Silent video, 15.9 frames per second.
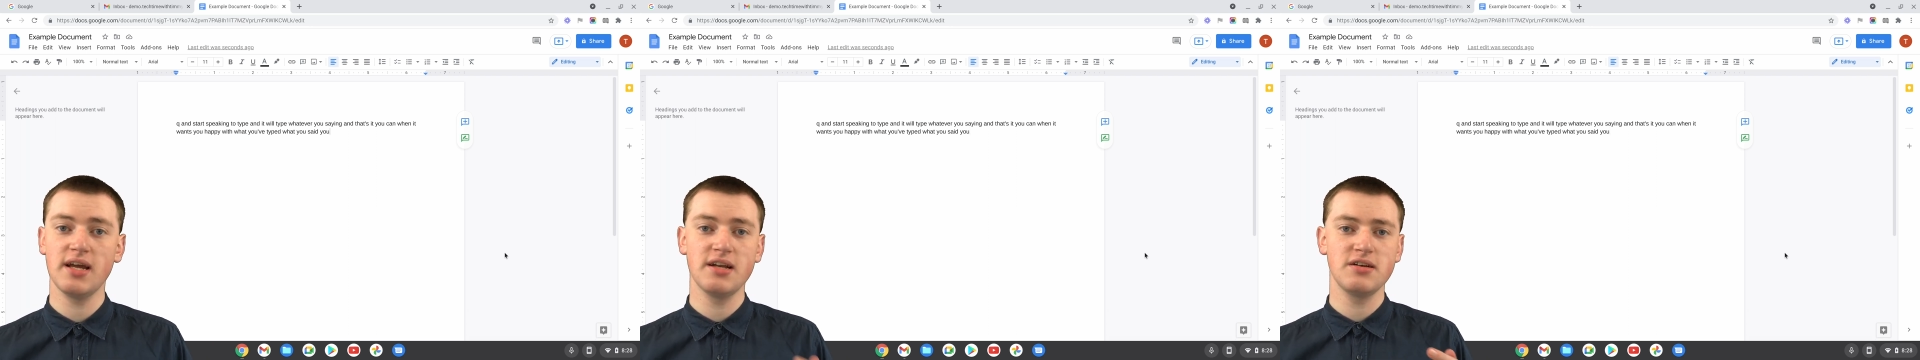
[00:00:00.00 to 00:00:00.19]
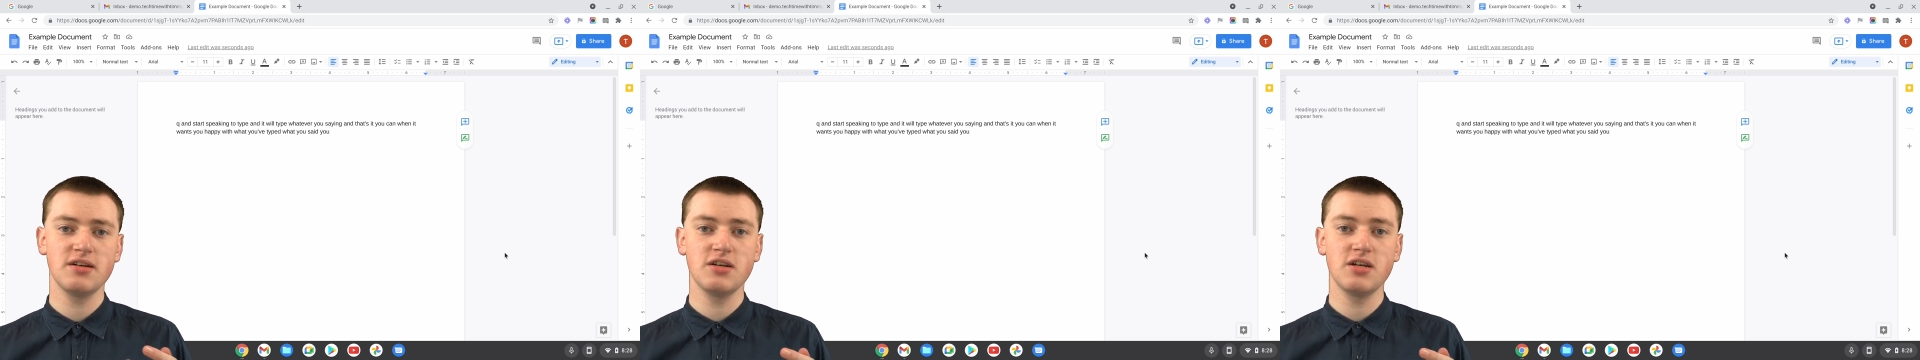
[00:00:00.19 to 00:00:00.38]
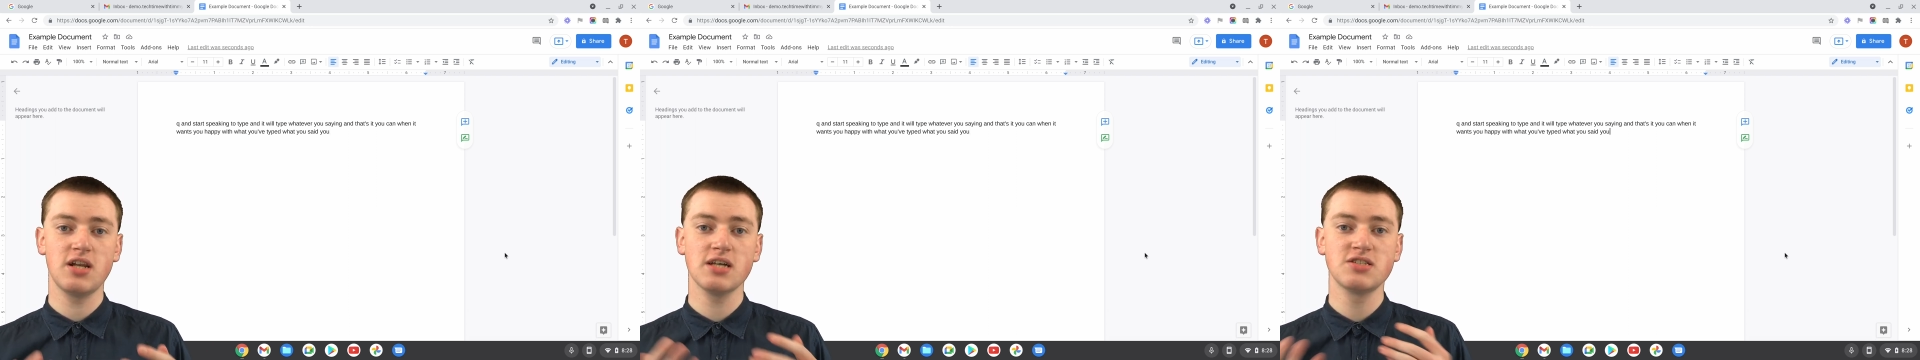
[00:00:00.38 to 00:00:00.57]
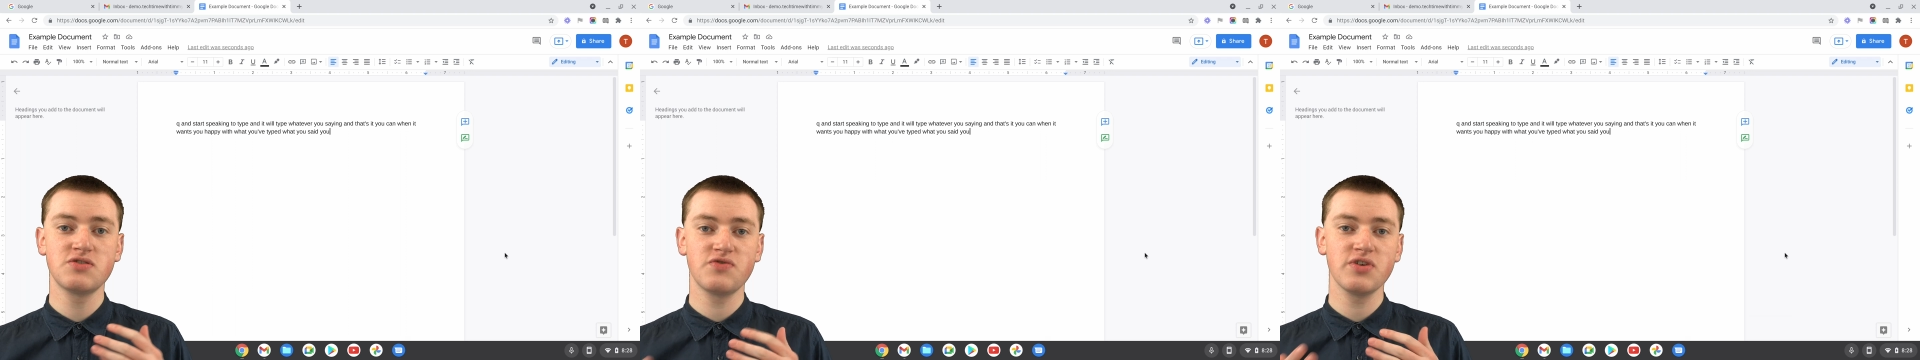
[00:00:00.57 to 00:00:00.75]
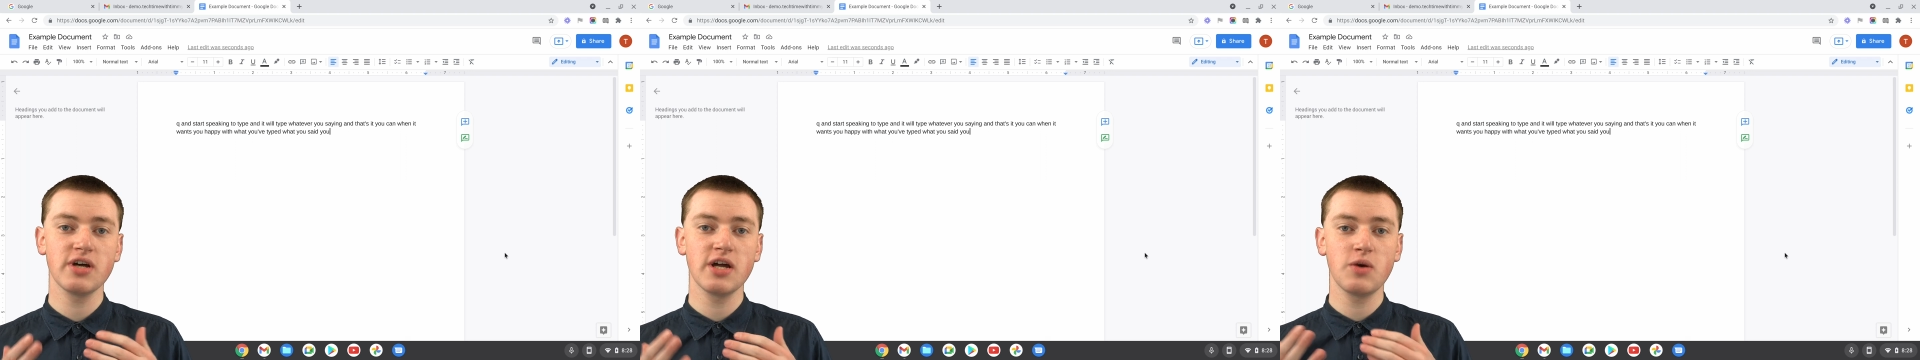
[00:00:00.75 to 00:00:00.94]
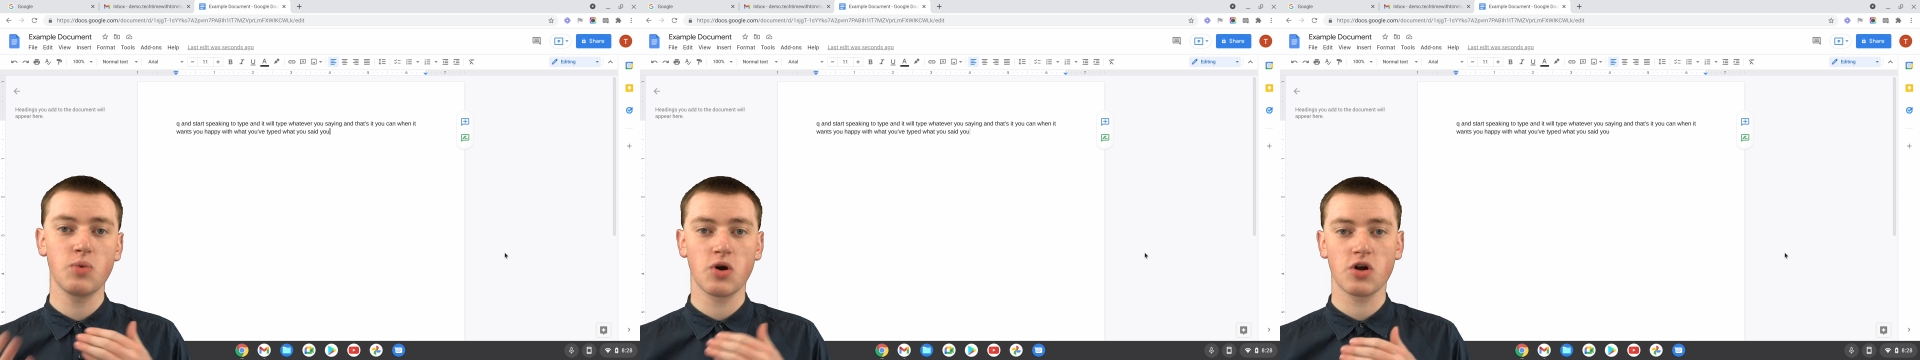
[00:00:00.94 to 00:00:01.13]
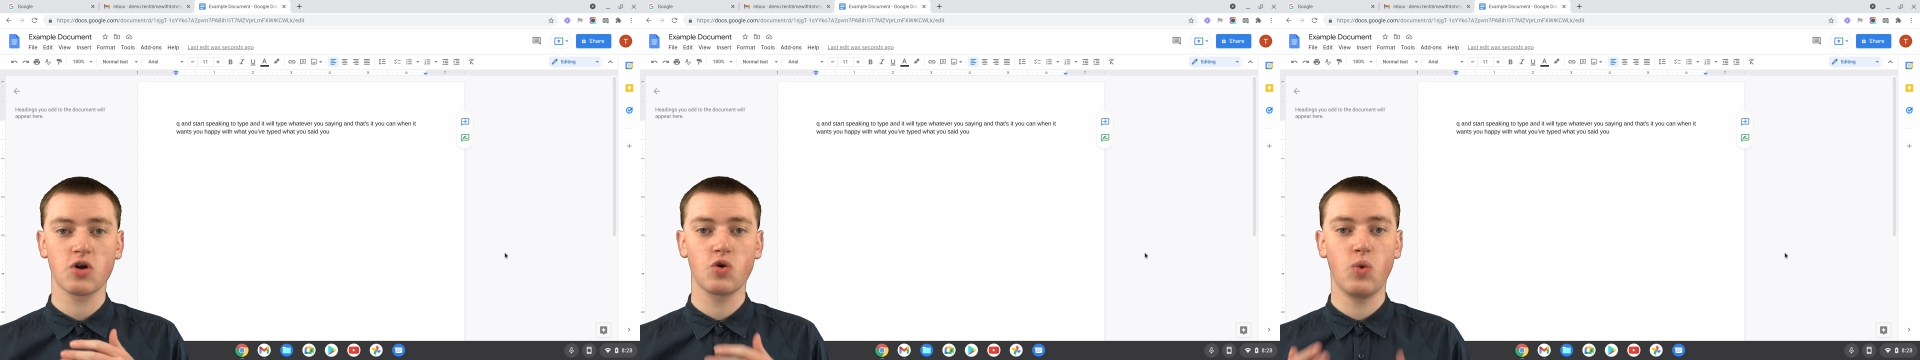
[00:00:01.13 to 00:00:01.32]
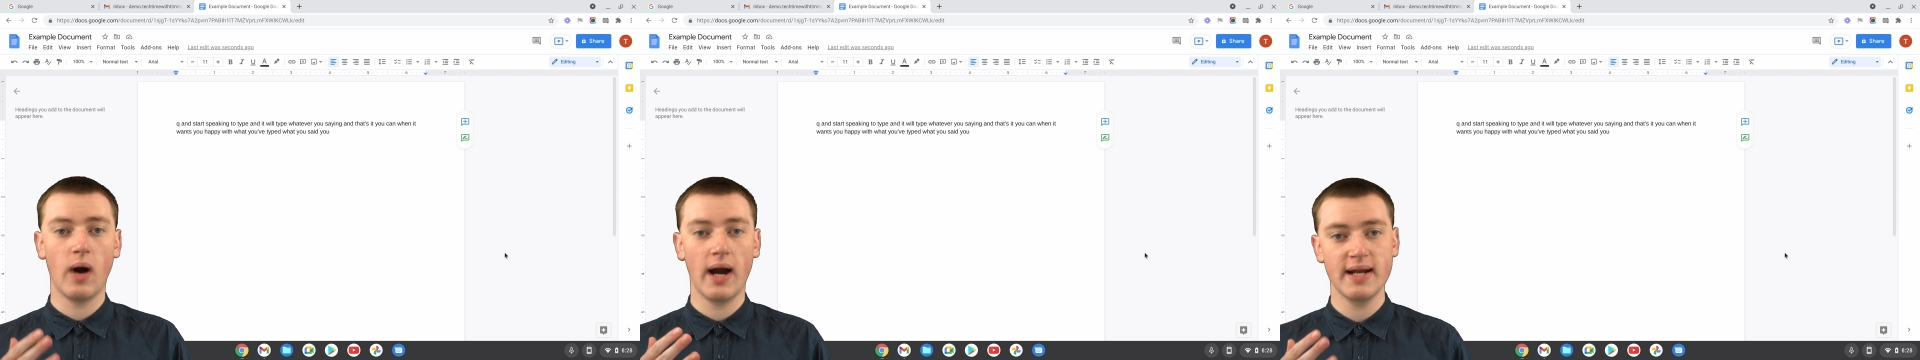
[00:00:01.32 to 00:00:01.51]
it doesn't really
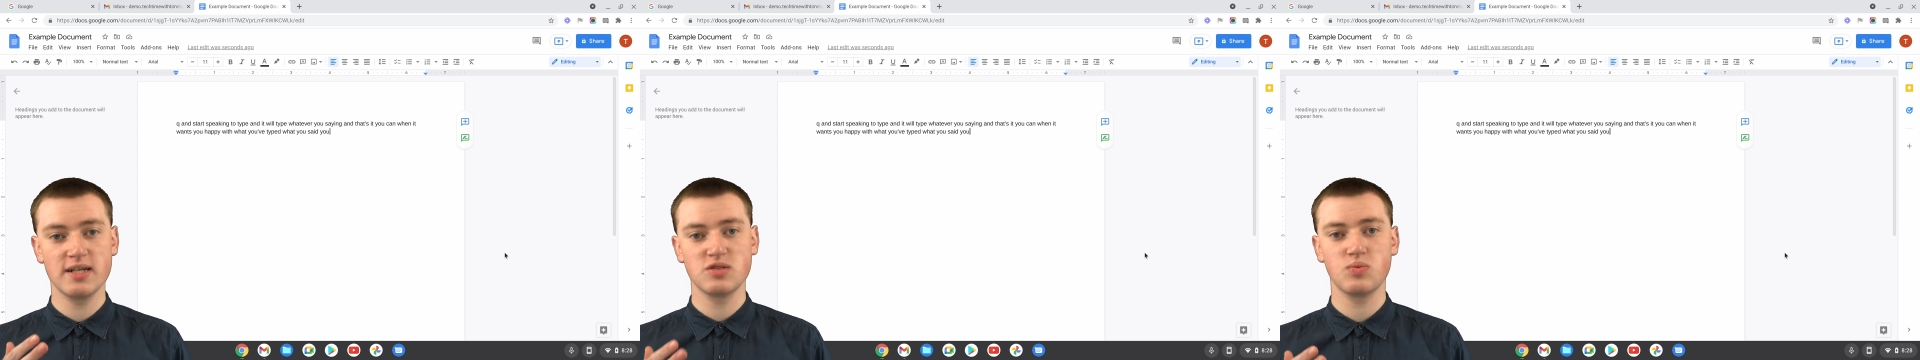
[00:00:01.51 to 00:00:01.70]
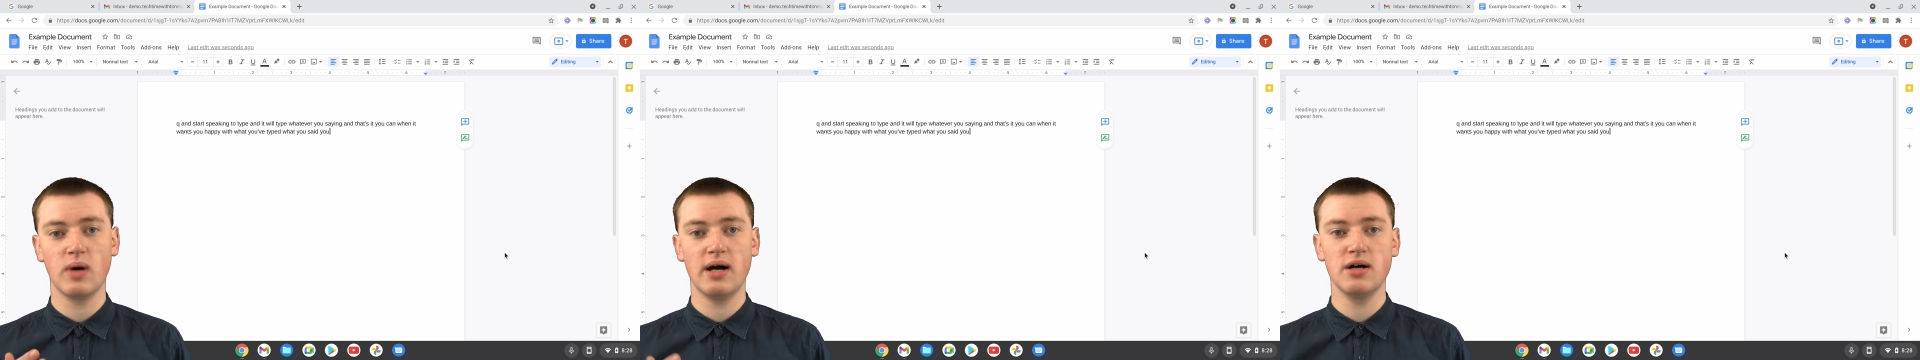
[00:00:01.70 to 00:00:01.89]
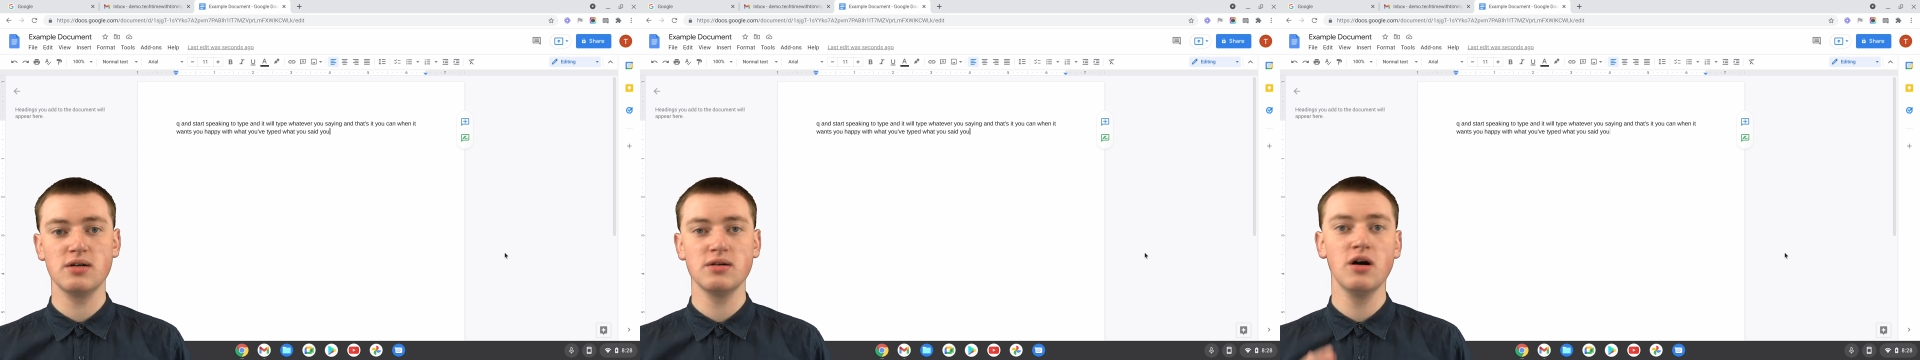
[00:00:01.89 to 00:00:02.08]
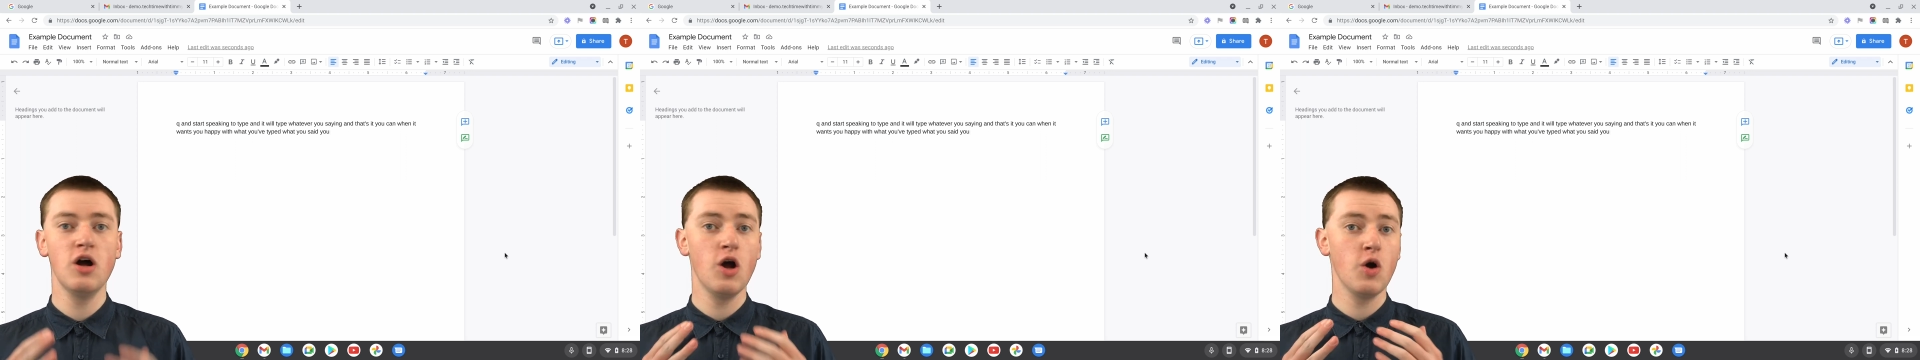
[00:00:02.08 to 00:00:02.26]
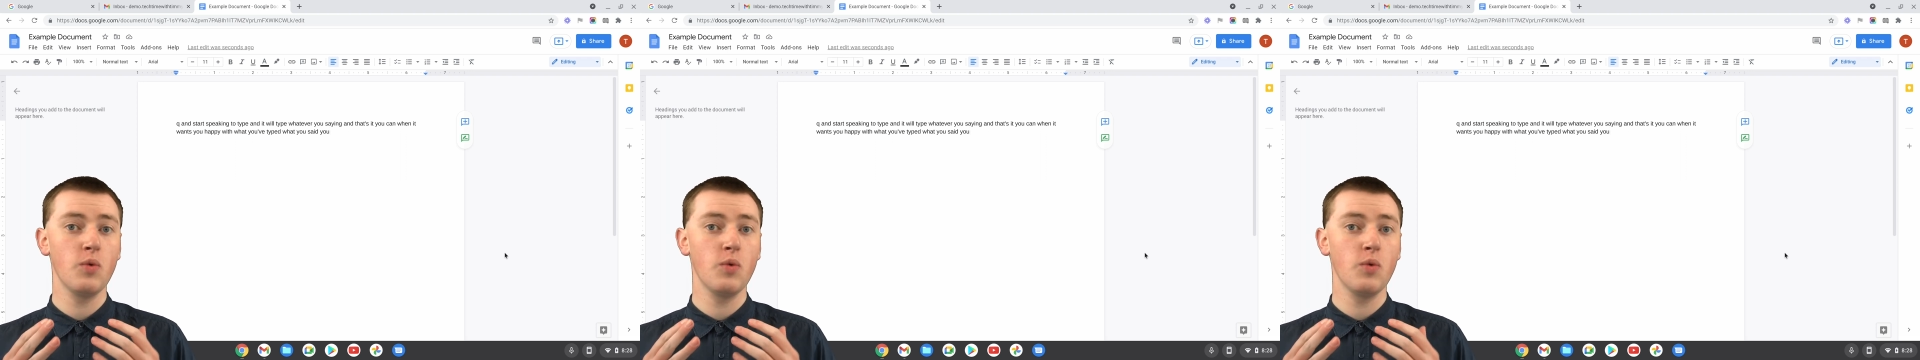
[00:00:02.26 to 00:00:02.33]
work quite as well